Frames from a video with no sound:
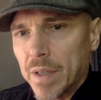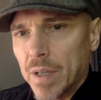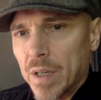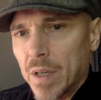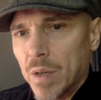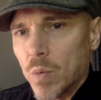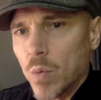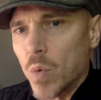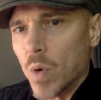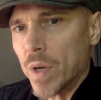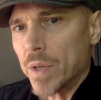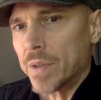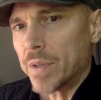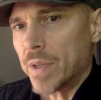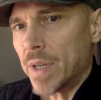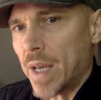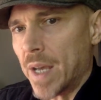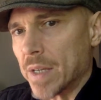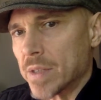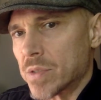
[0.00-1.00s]

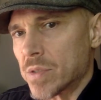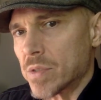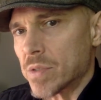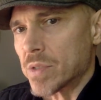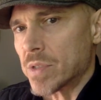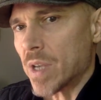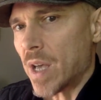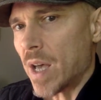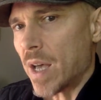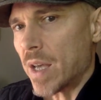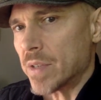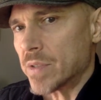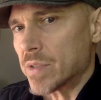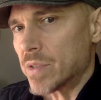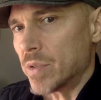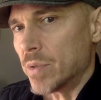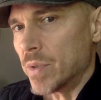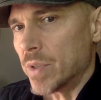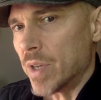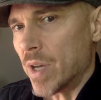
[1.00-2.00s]
one exercise
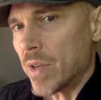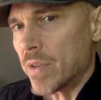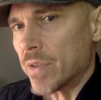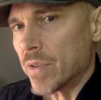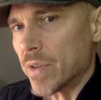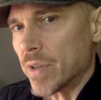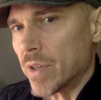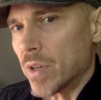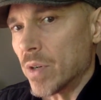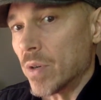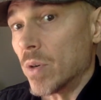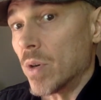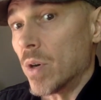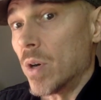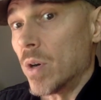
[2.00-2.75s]
to another and go,